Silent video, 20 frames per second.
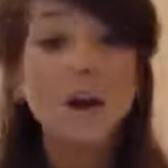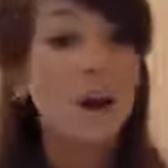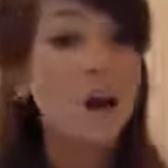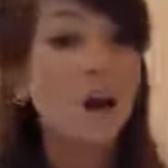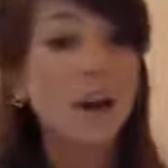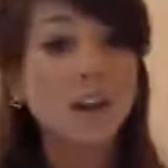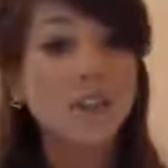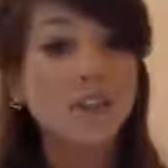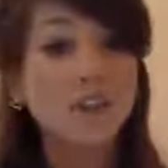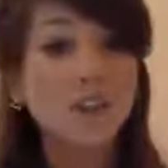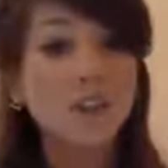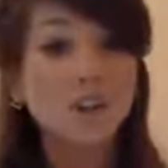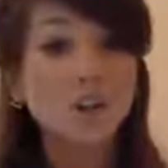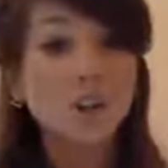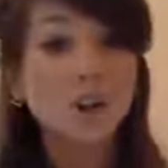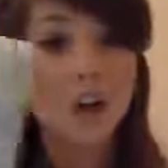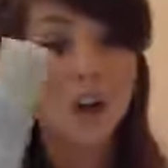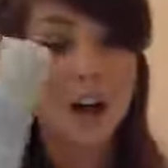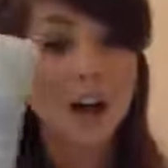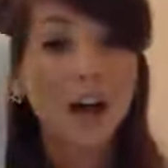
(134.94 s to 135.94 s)
I'll give it a
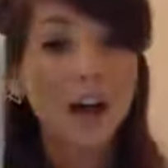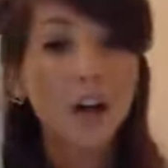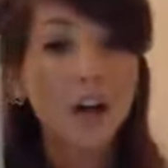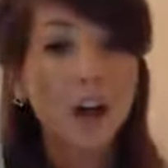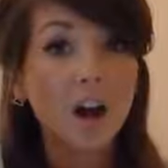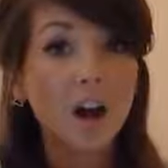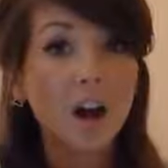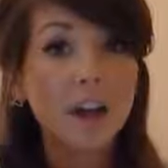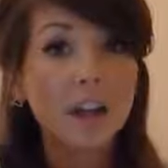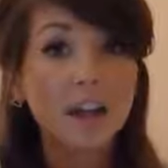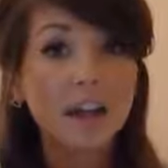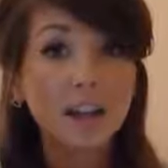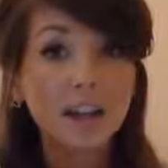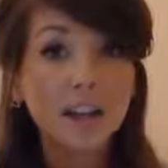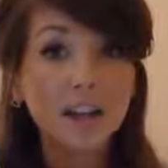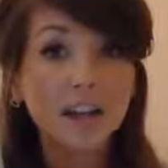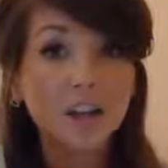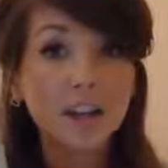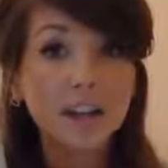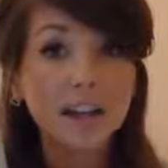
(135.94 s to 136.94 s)
shot. And I
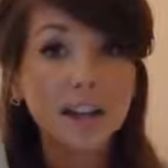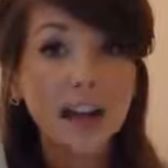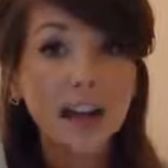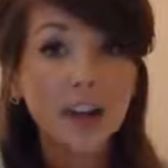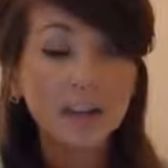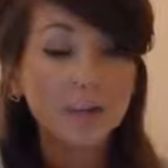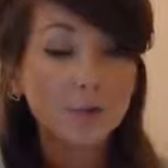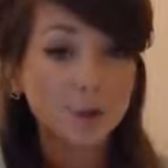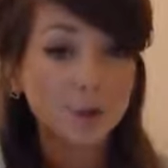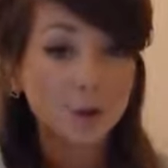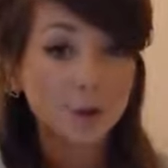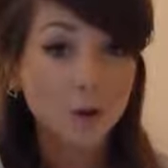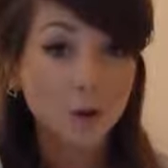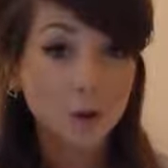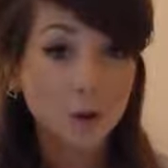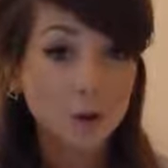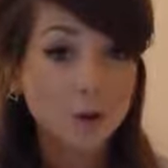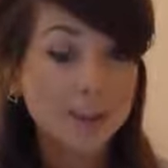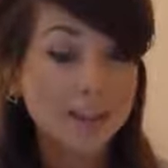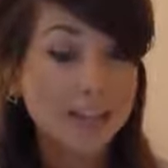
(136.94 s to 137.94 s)
literally have not
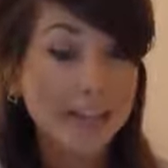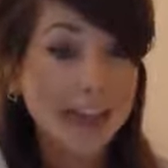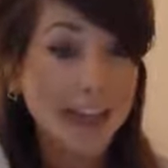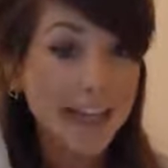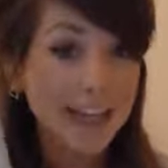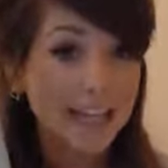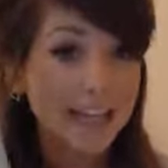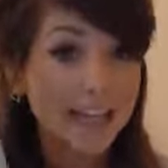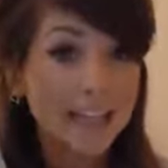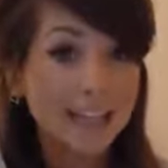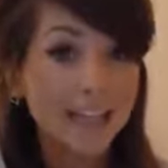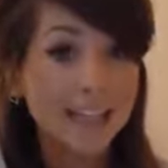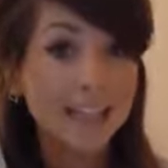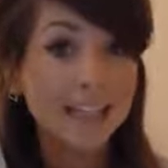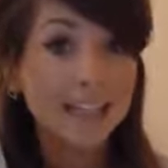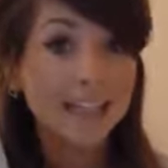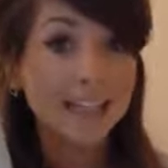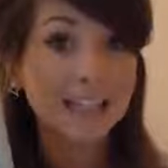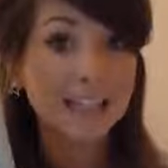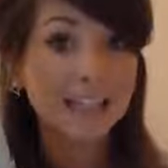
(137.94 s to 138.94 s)
used anything
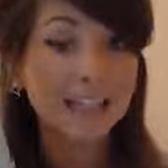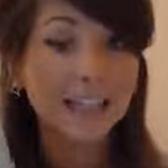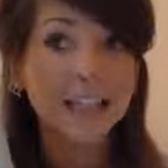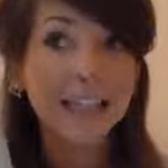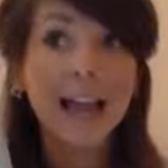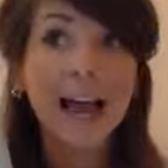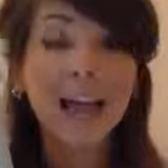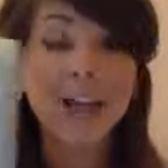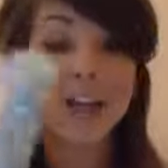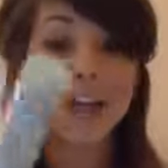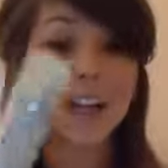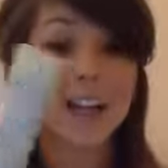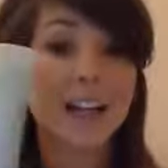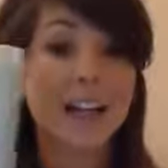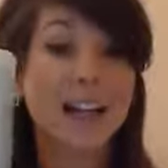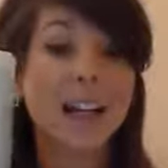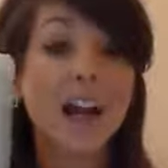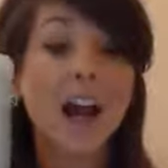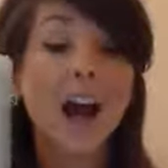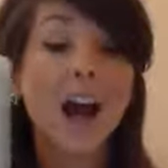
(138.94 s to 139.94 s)
since.
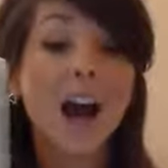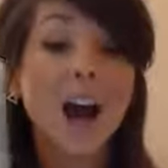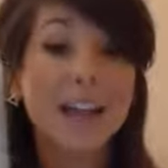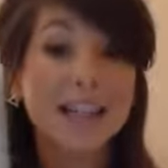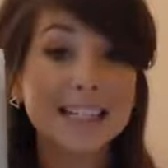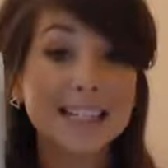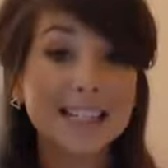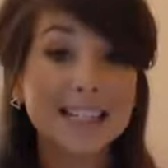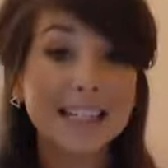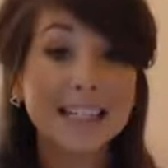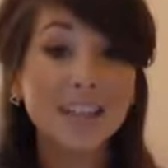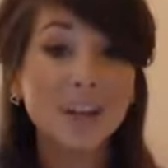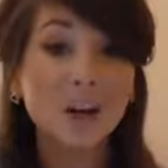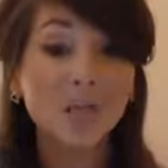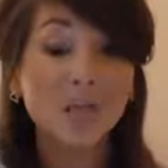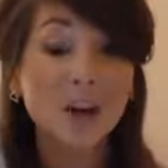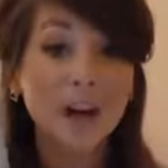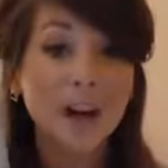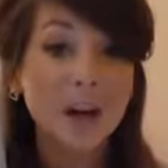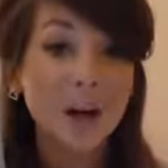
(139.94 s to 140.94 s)
Actually, I
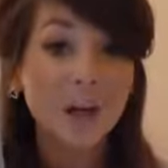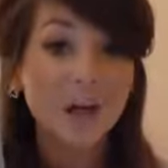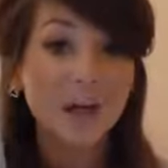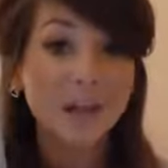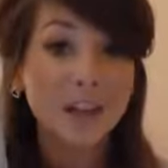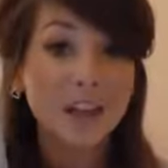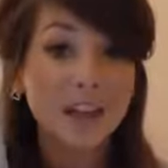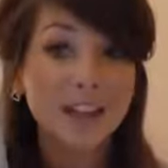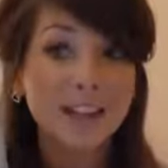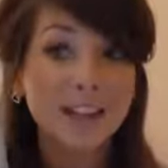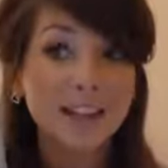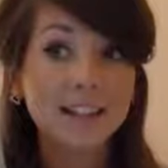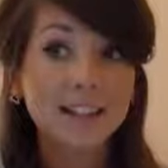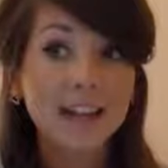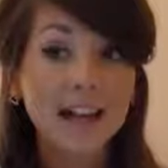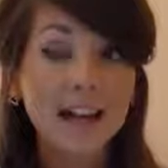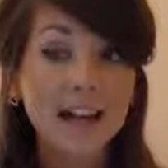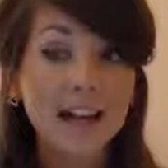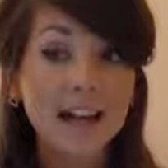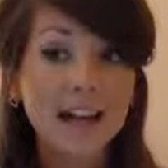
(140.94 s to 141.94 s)
ran out of this,
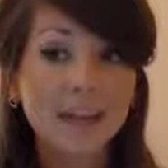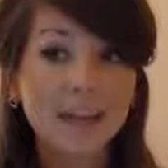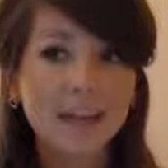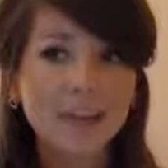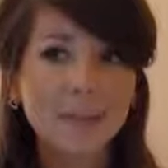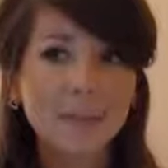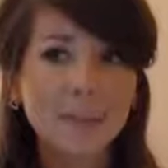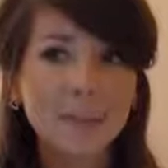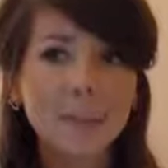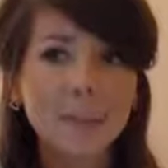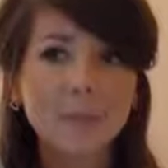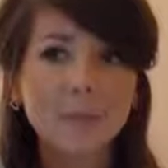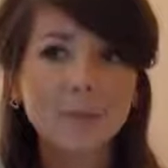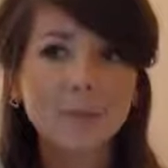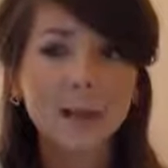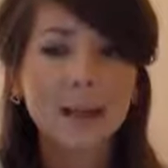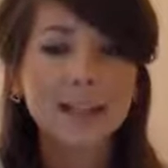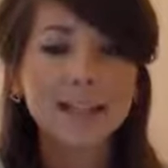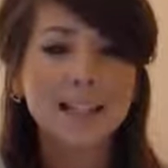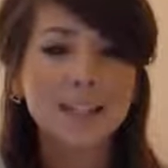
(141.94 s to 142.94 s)
and my mum was
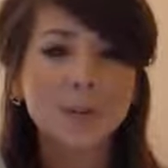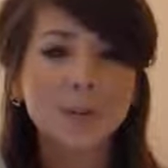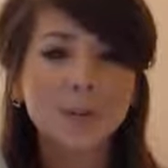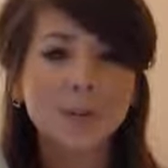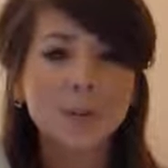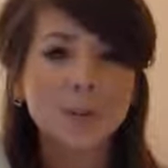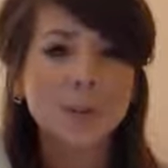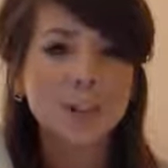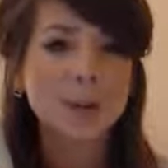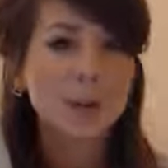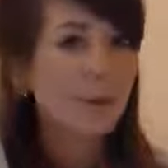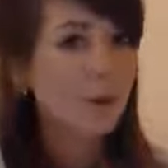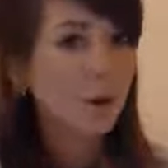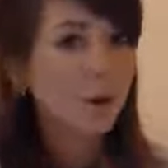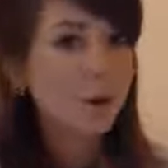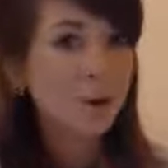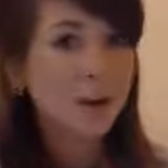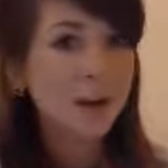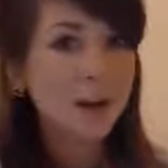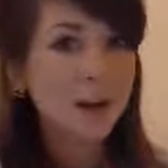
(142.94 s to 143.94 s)
placing an order with
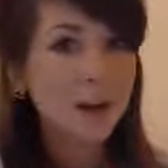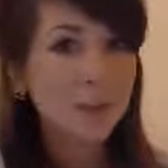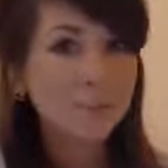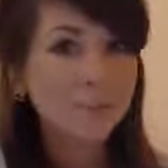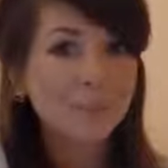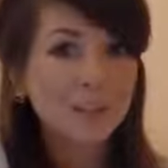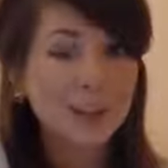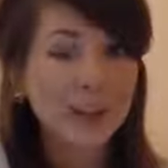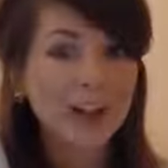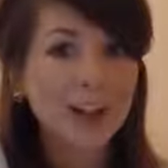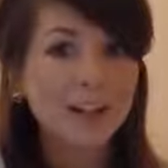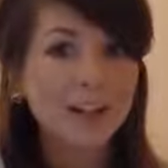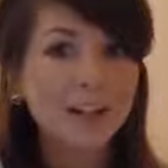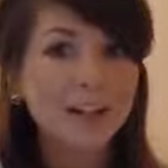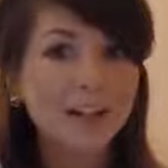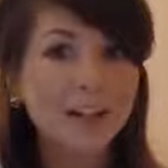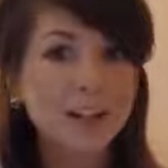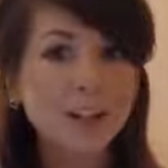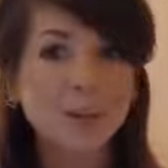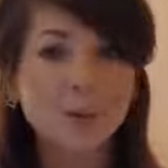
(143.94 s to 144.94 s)
Dermalogica,
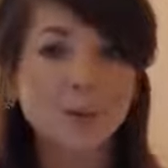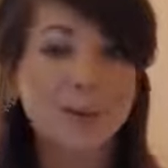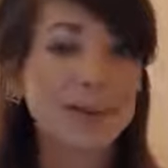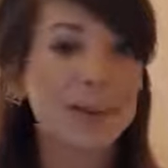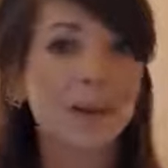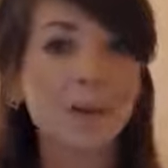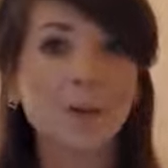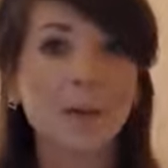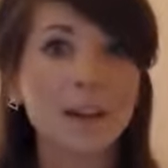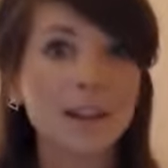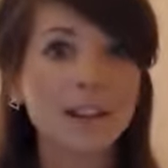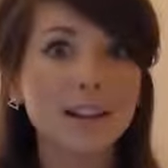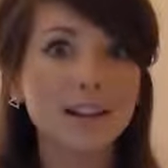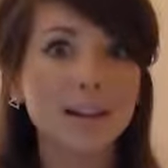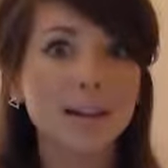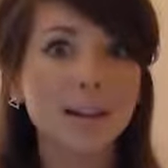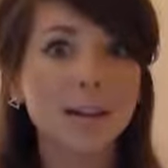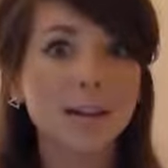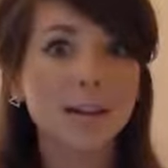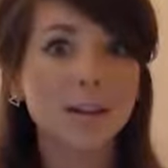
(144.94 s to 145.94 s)
and you always hear great things
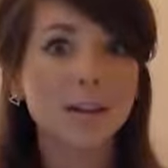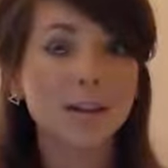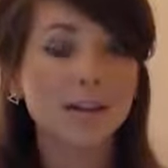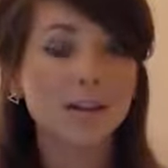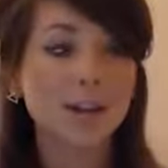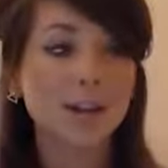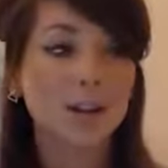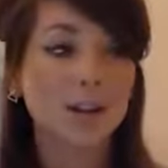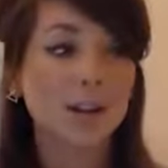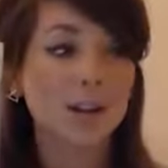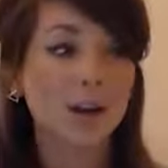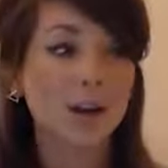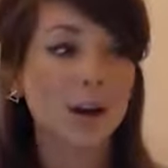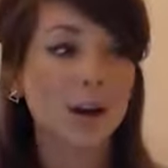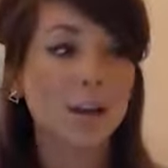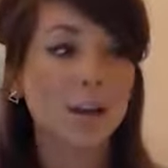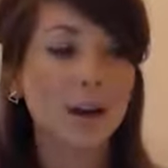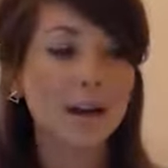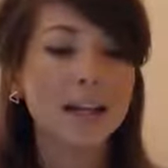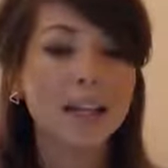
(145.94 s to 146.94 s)
about Dermalogica, so
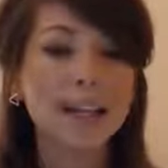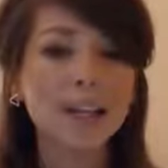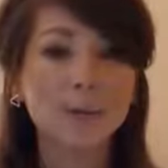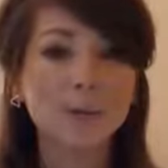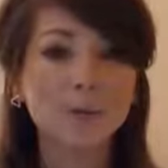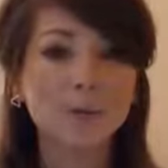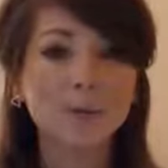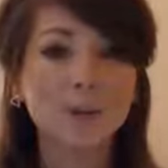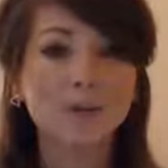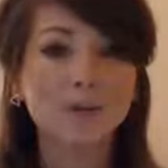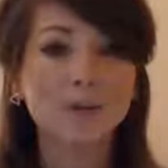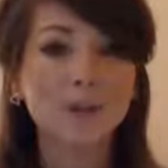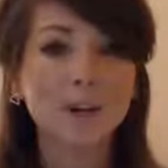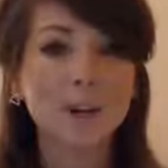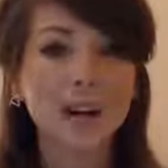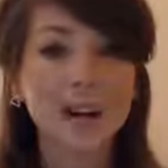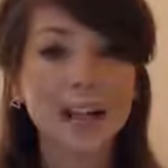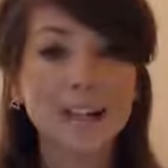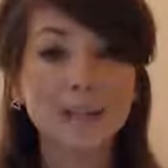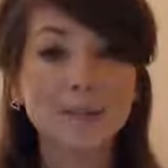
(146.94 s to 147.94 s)
I placed an order for a
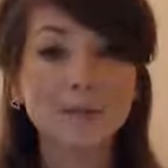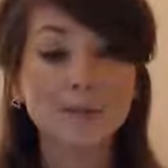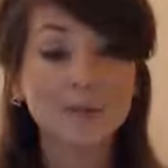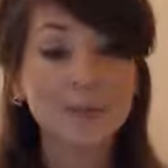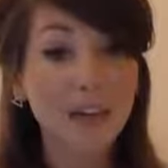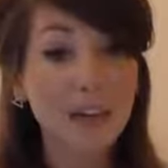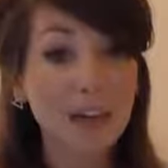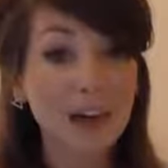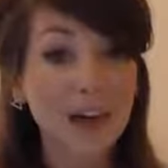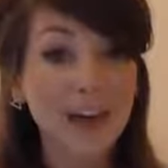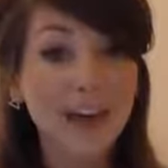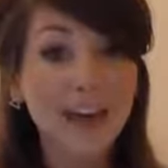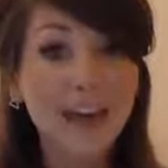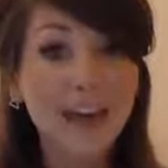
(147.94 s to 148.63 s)
cleanser from there,